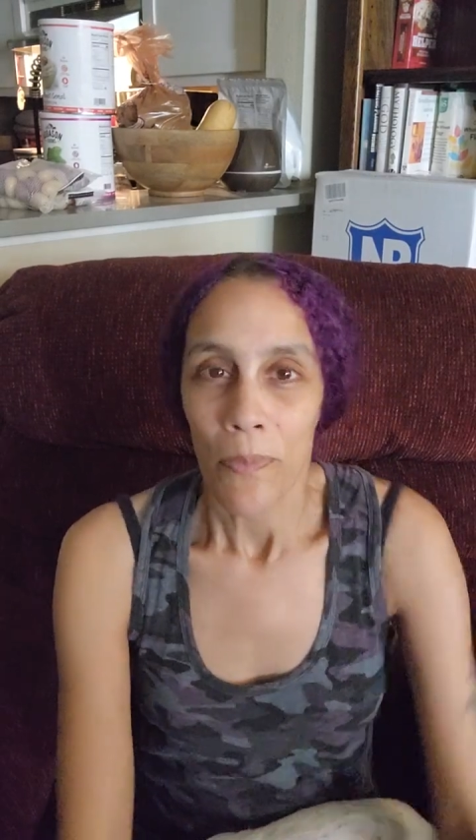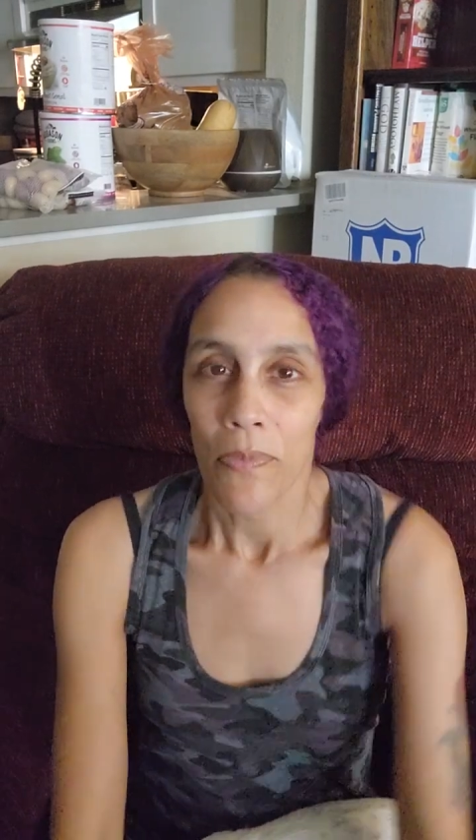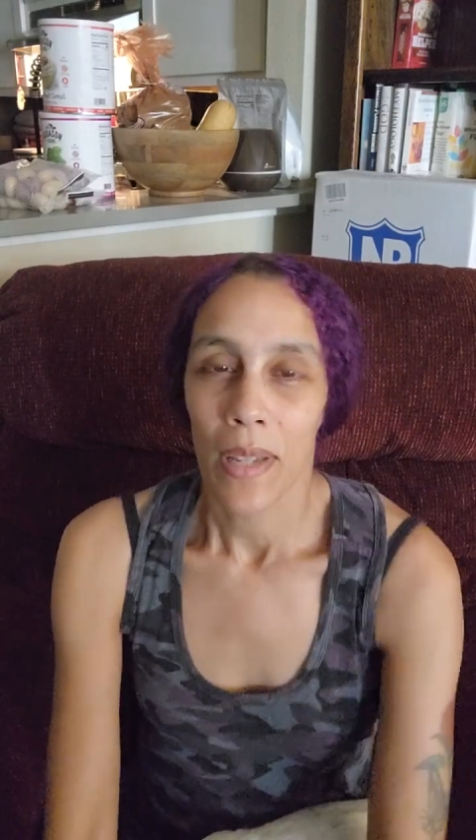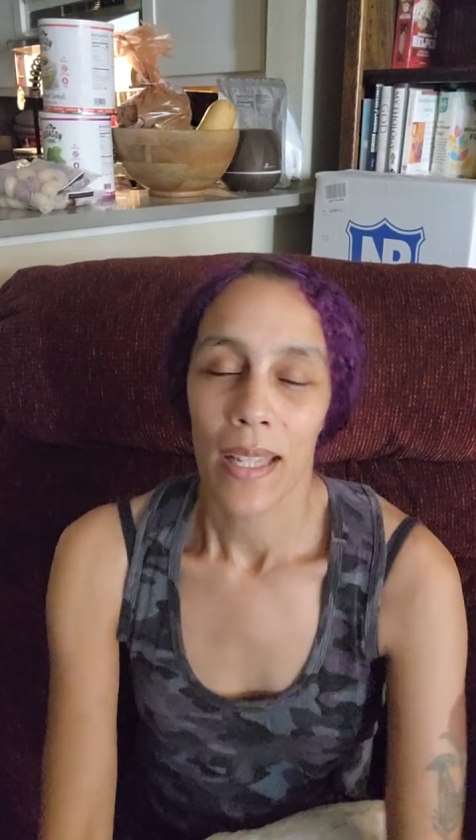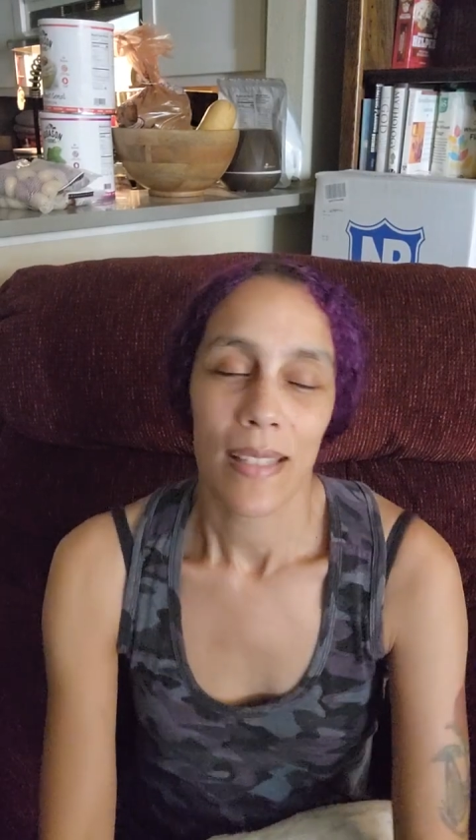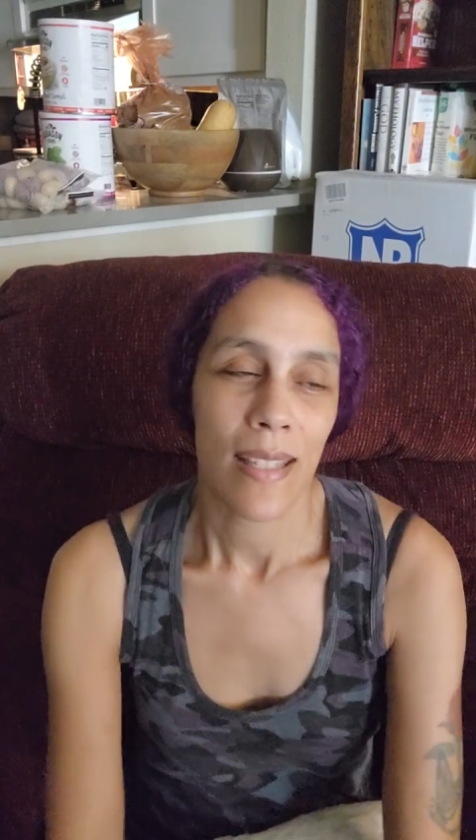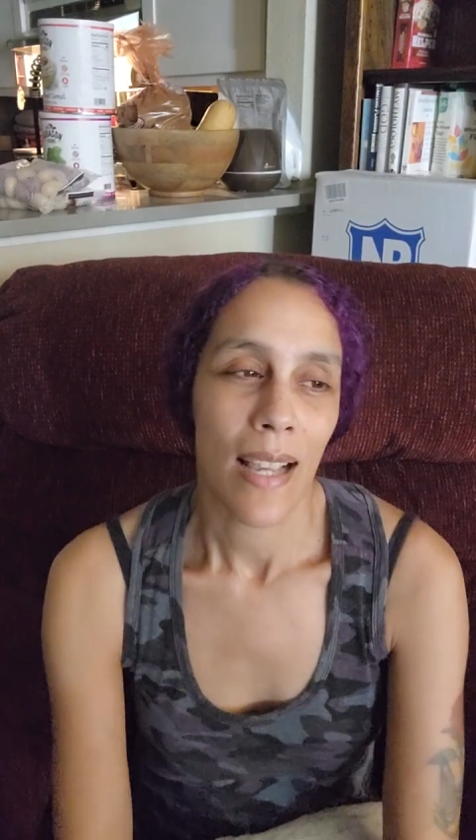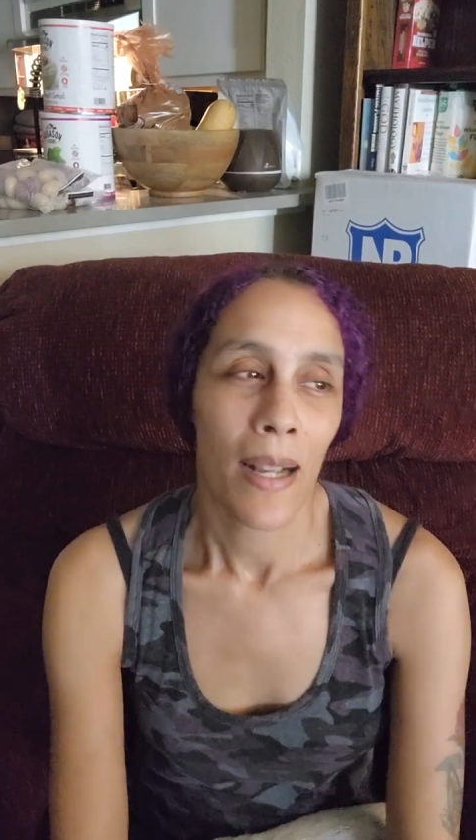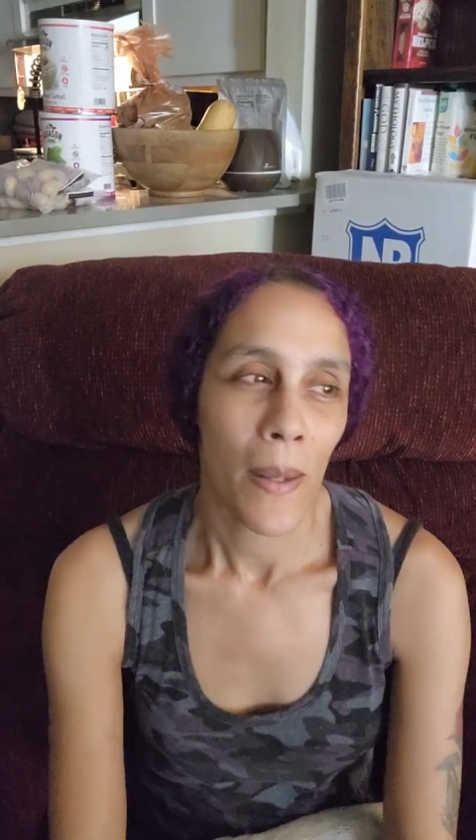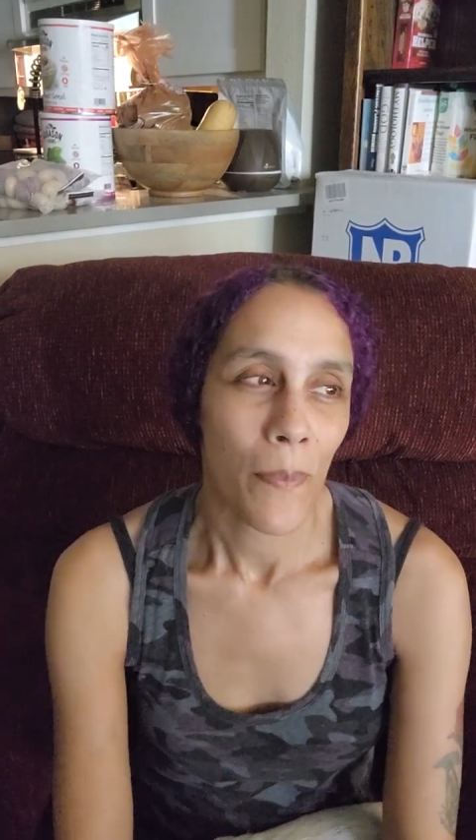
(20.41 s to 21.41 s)
but
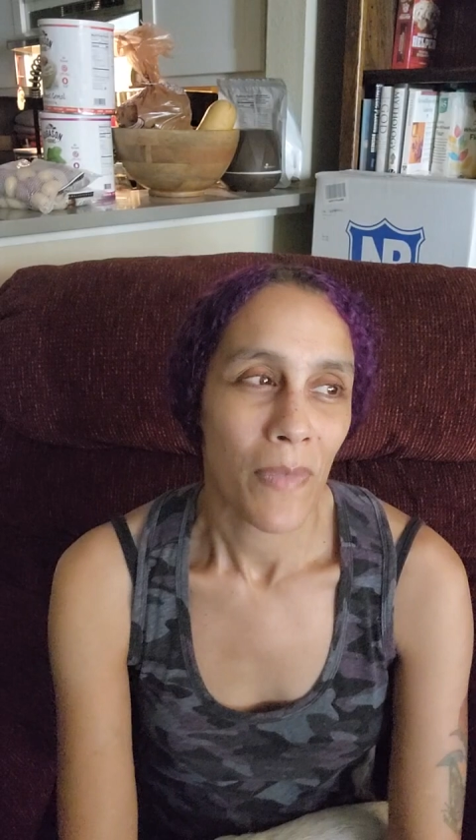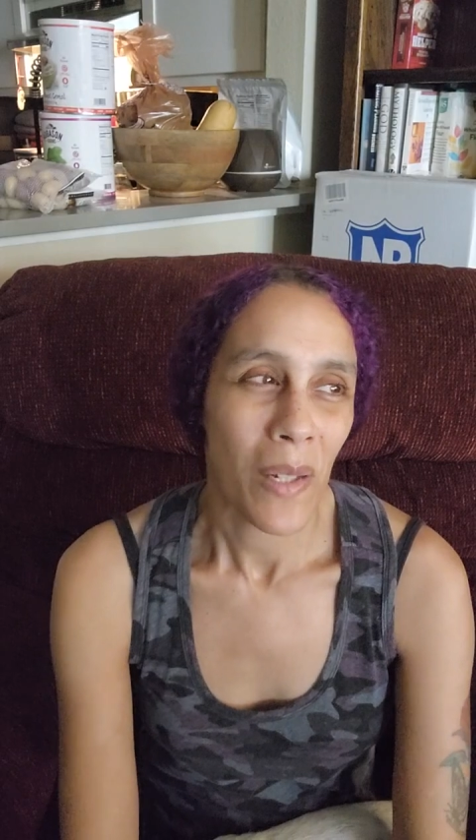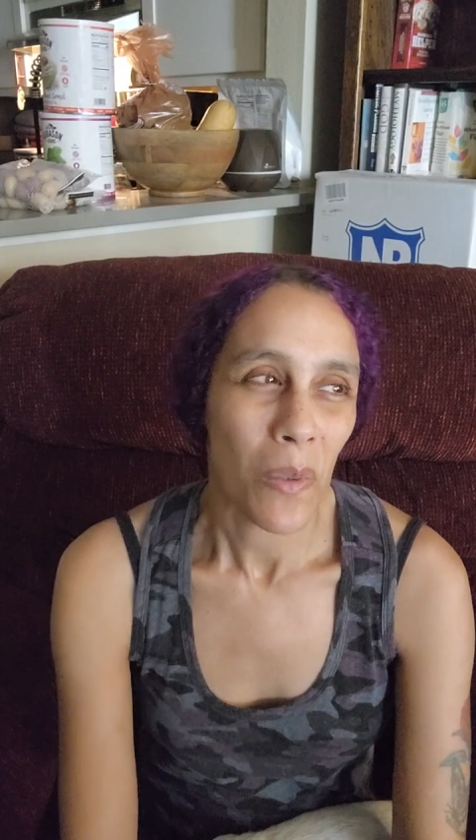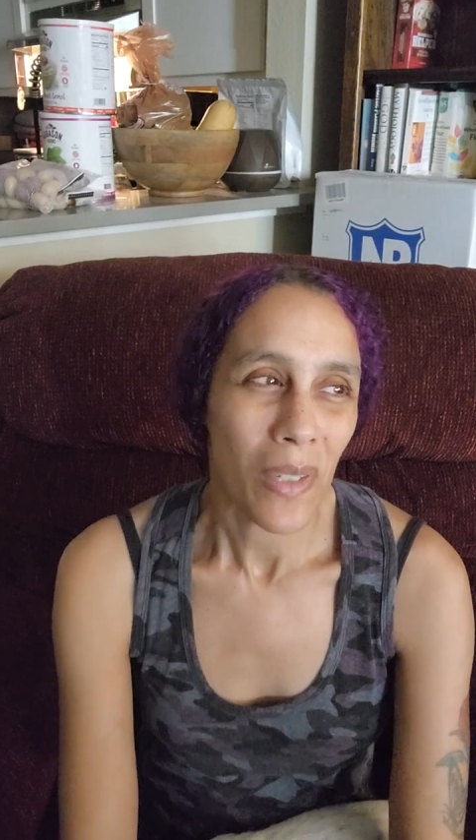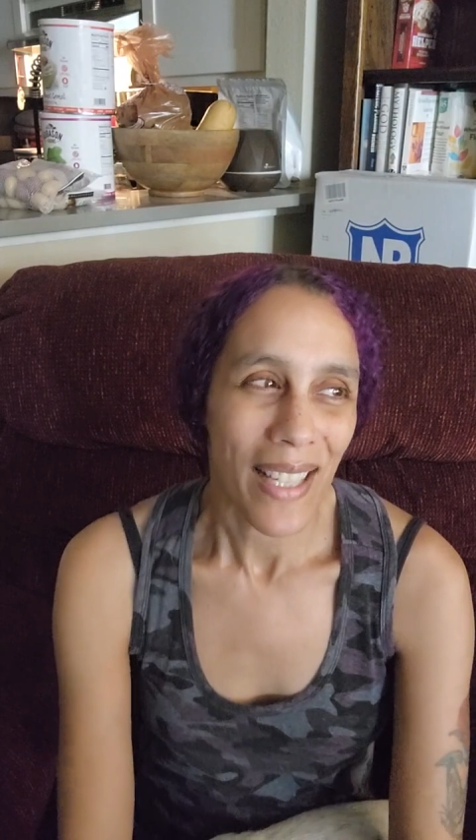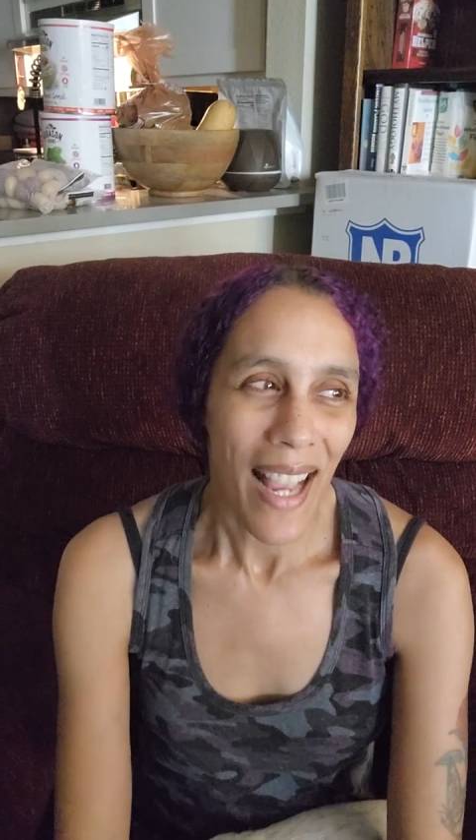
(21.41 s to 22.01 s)
they don't really